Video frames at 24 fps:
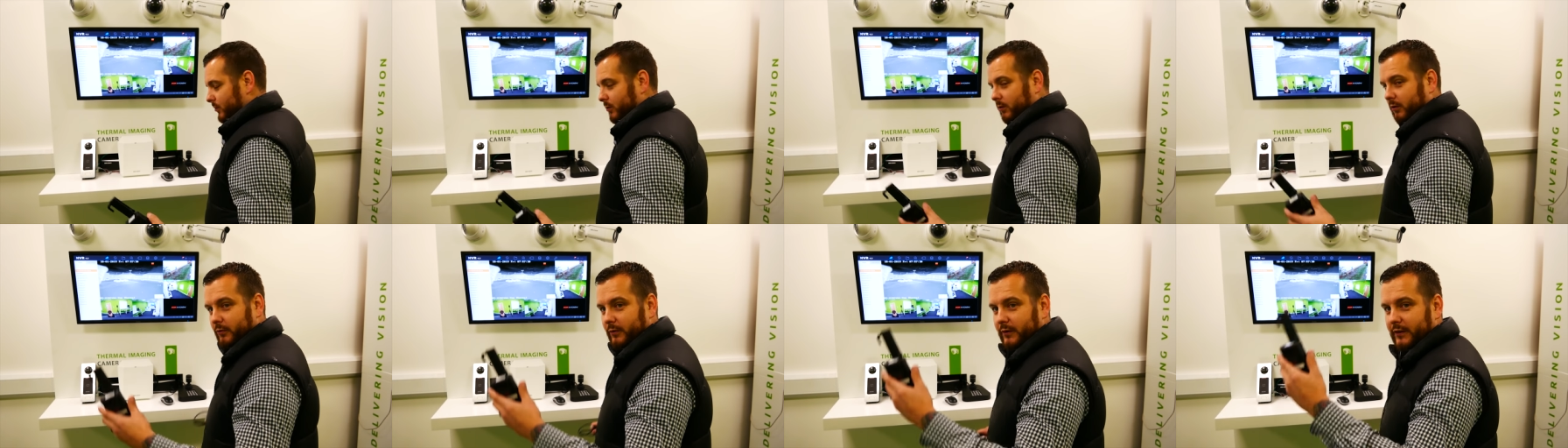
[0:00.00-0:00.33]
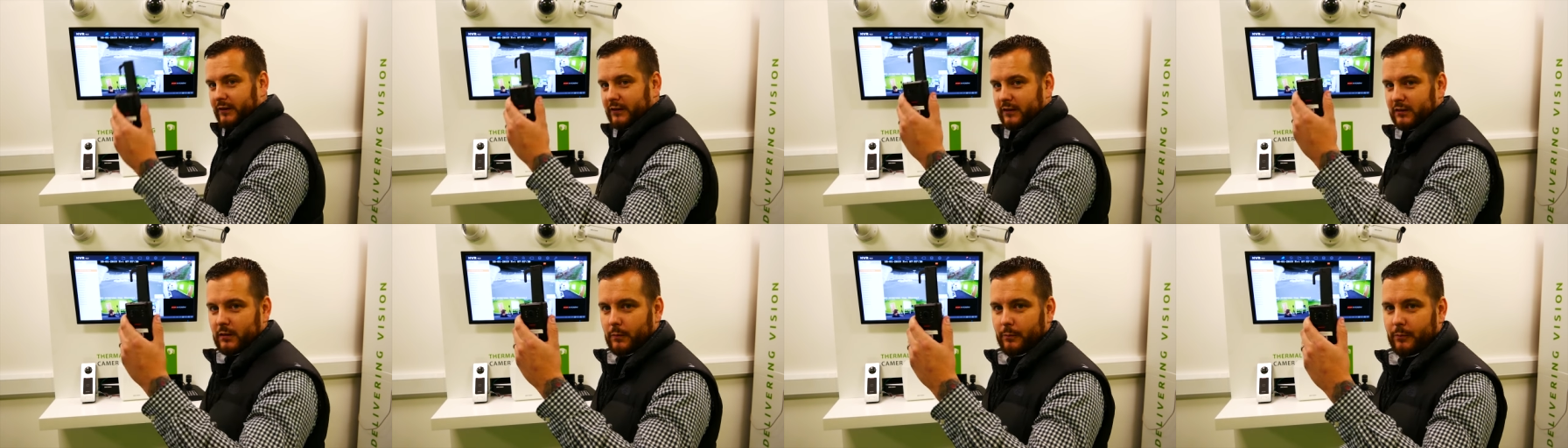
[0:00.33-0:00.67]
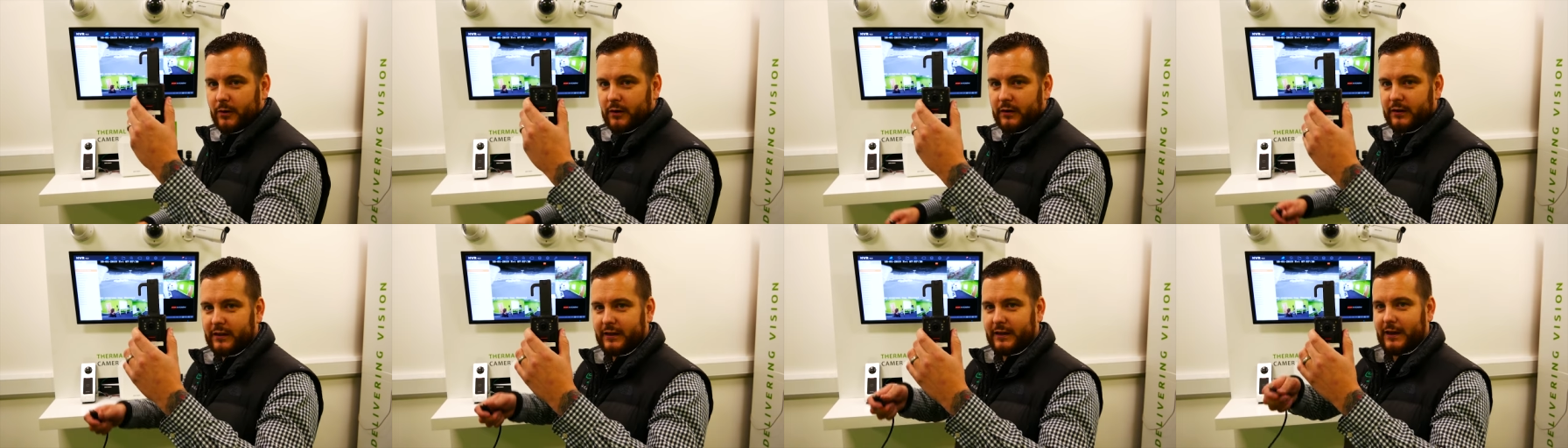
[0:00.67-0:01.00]
all you need is your
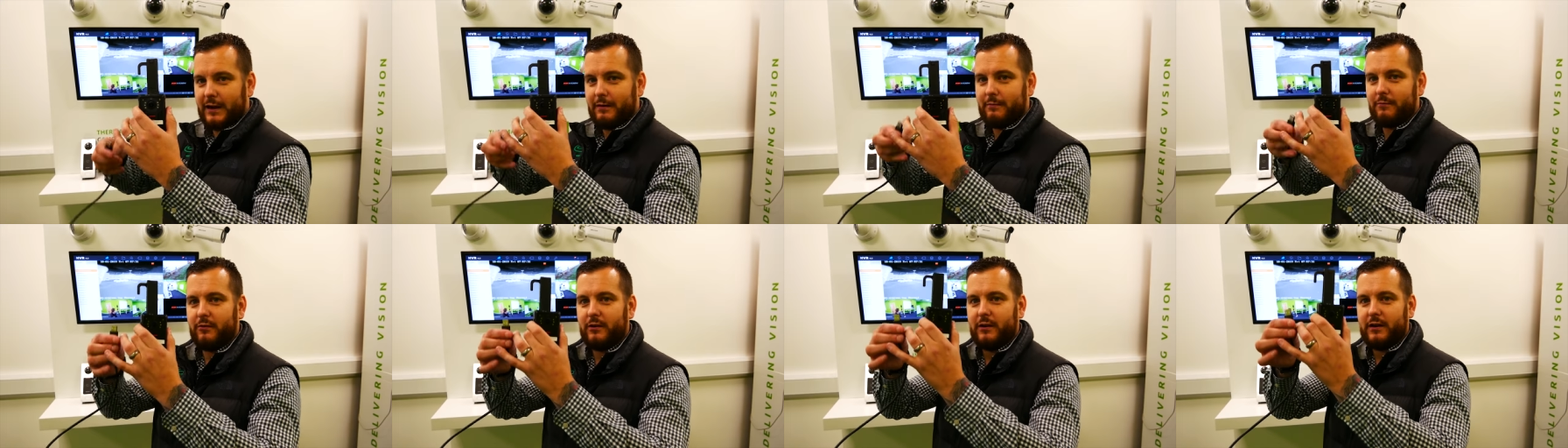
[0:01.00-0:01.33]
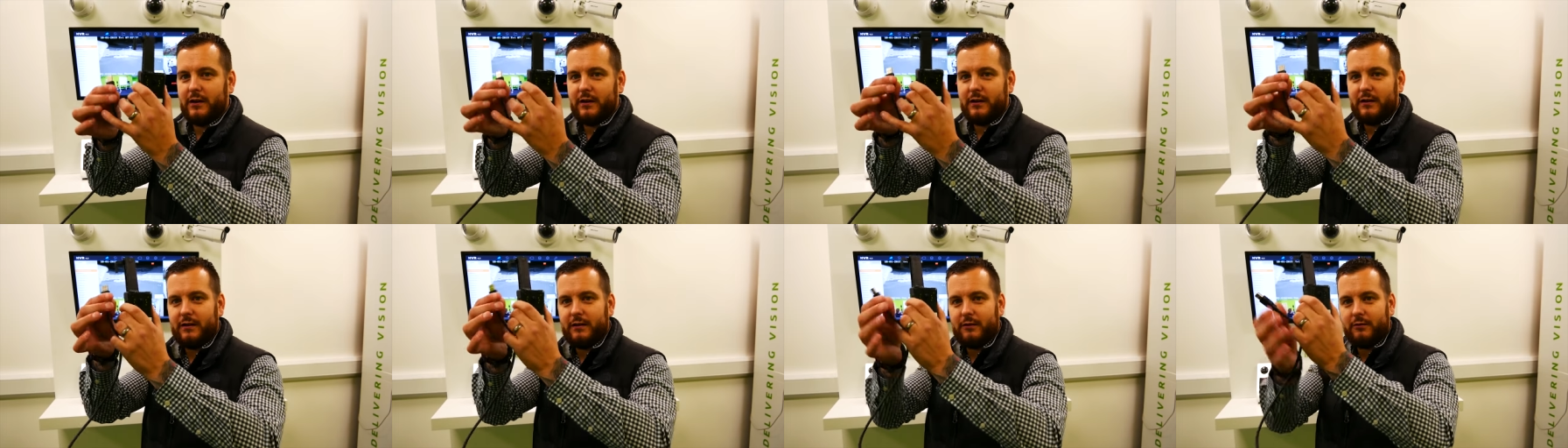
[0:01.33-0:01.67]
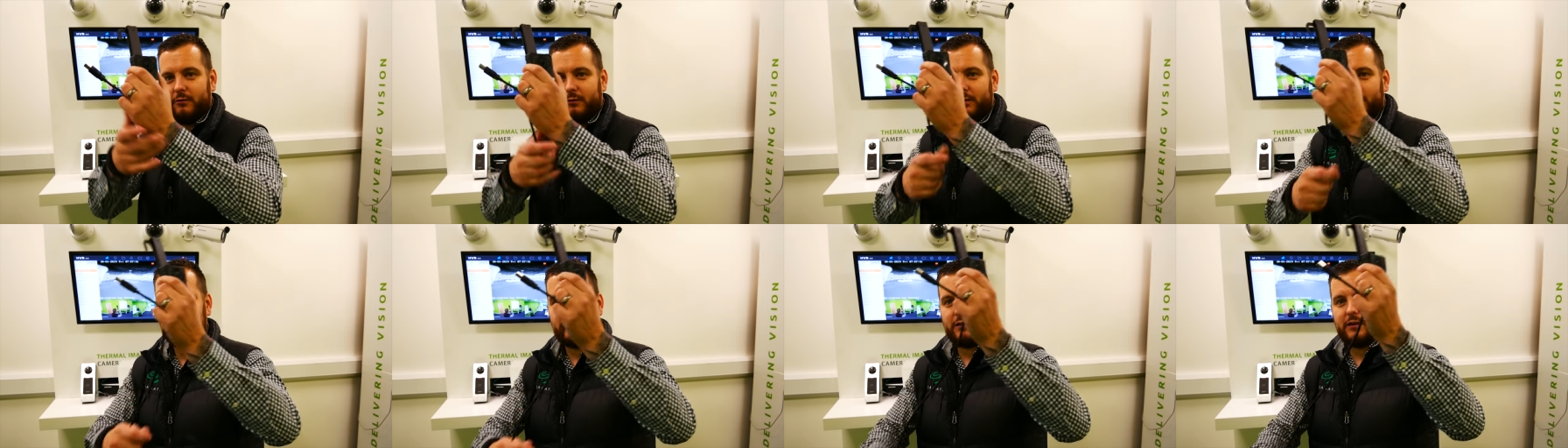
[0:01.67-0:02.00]
body camera,
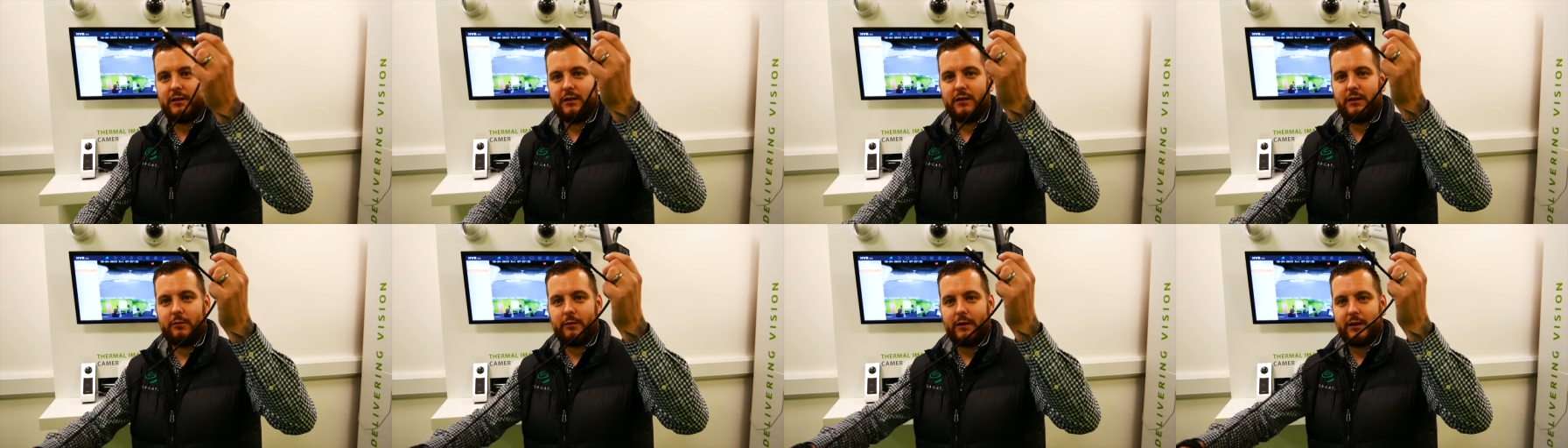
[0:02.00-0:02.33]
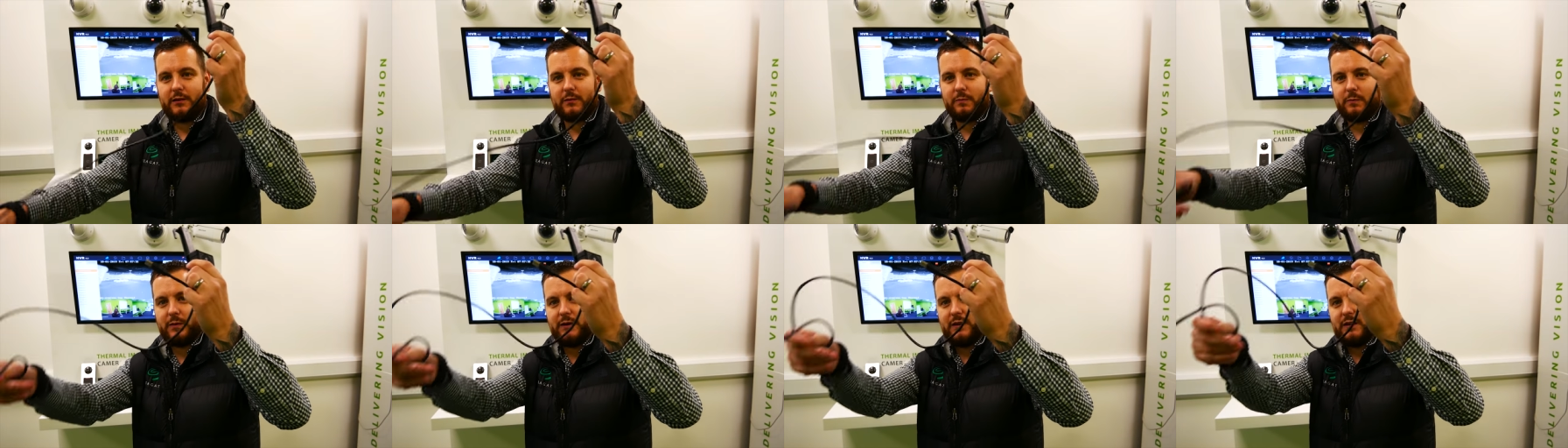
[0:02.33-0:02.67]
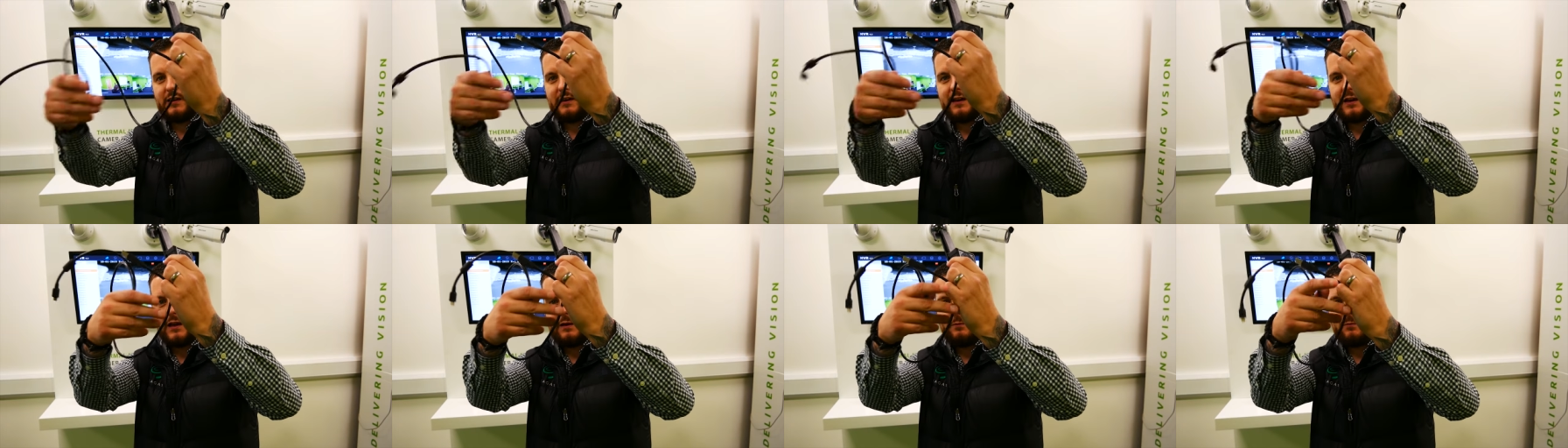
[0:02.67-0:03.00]
you need your
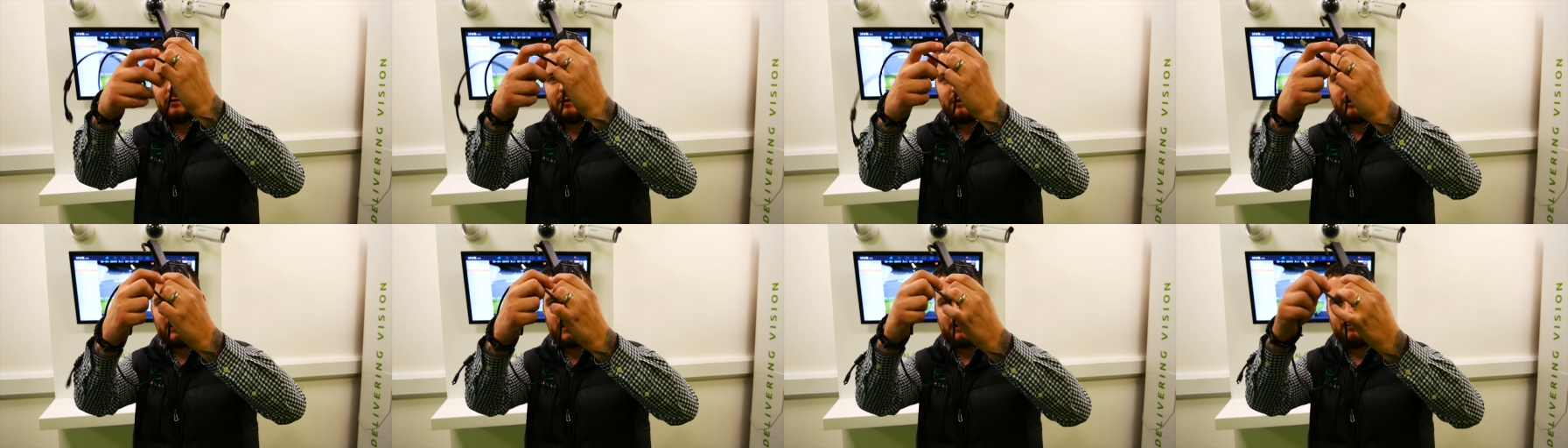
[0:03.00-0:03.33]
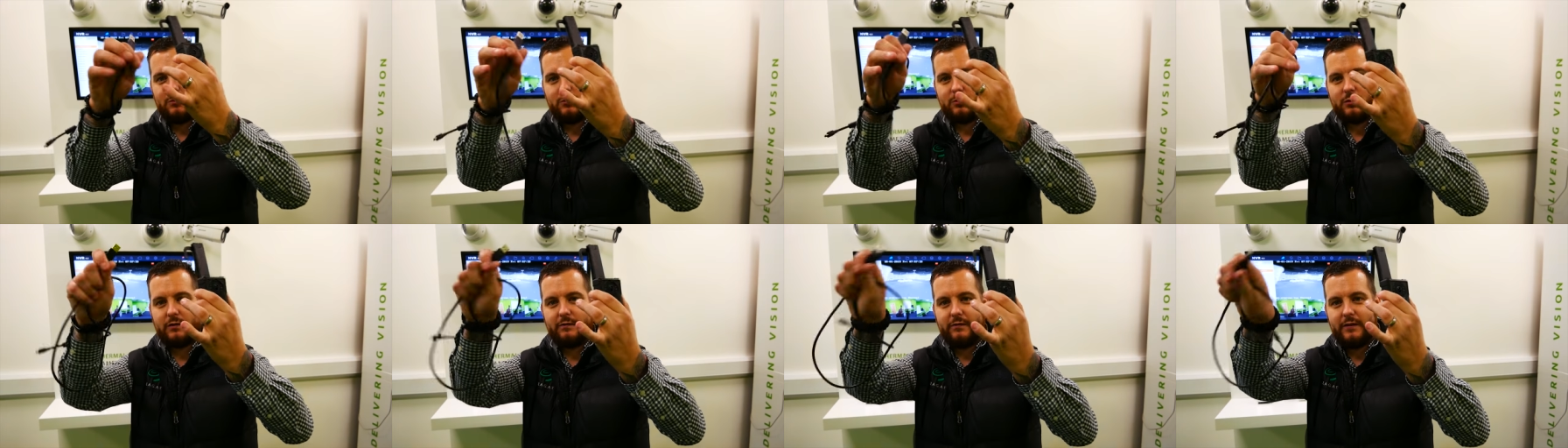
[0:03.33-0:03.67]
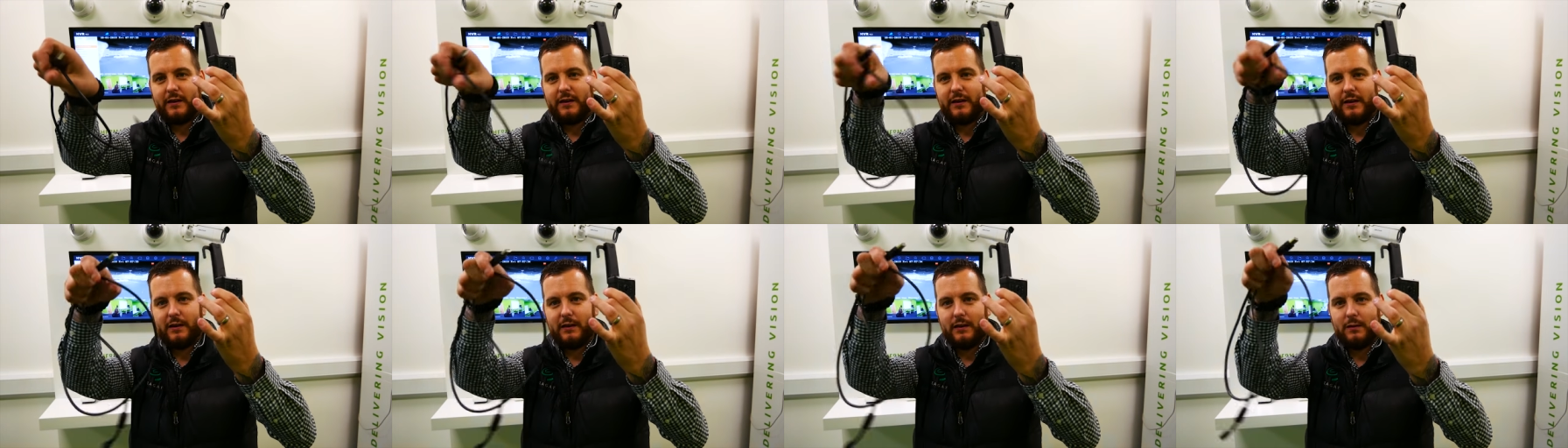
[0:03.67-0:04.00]
USB cable that comes with
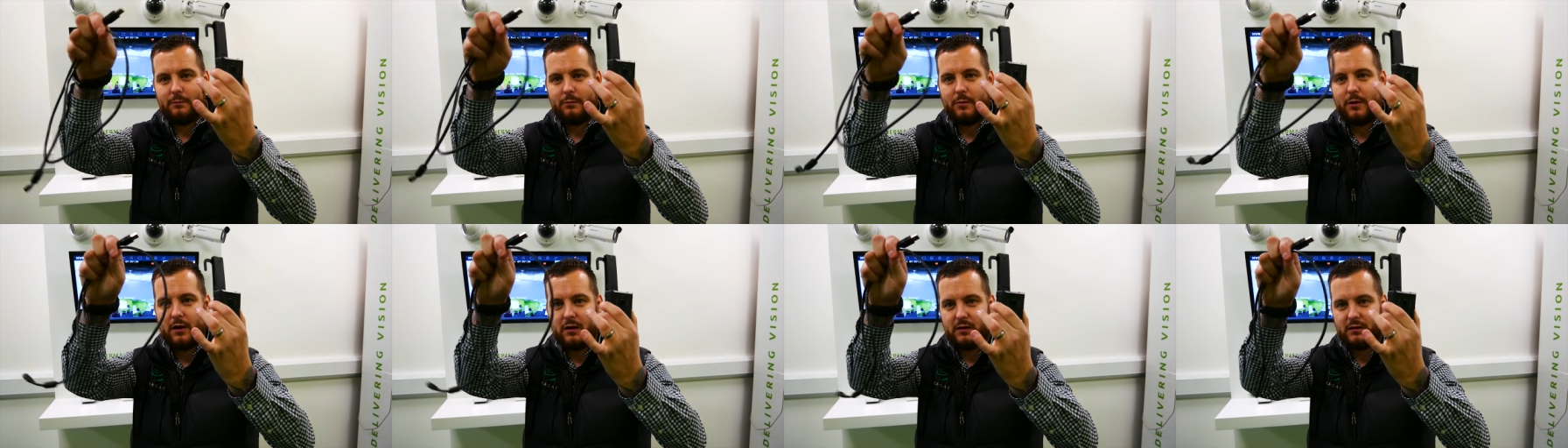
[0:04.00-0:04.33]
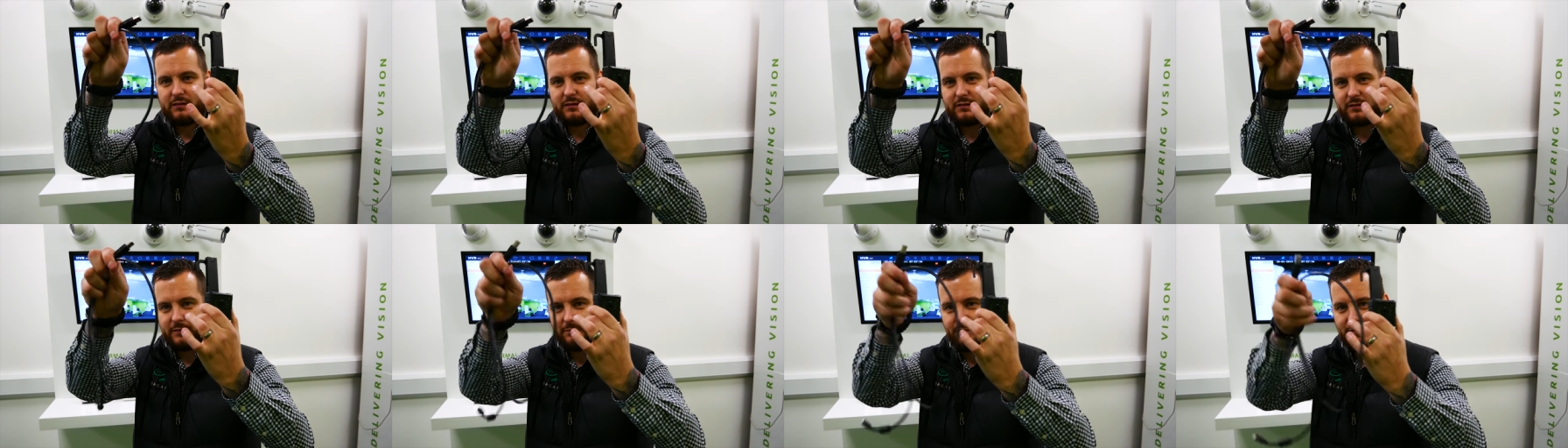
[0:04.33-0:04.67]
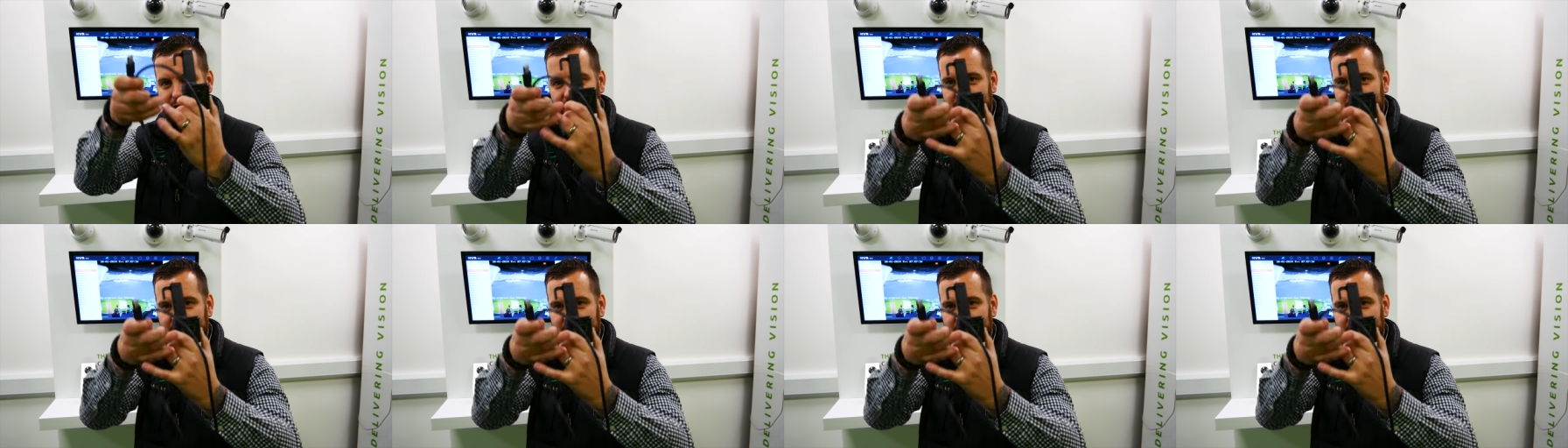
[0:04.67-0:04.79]
it in the box,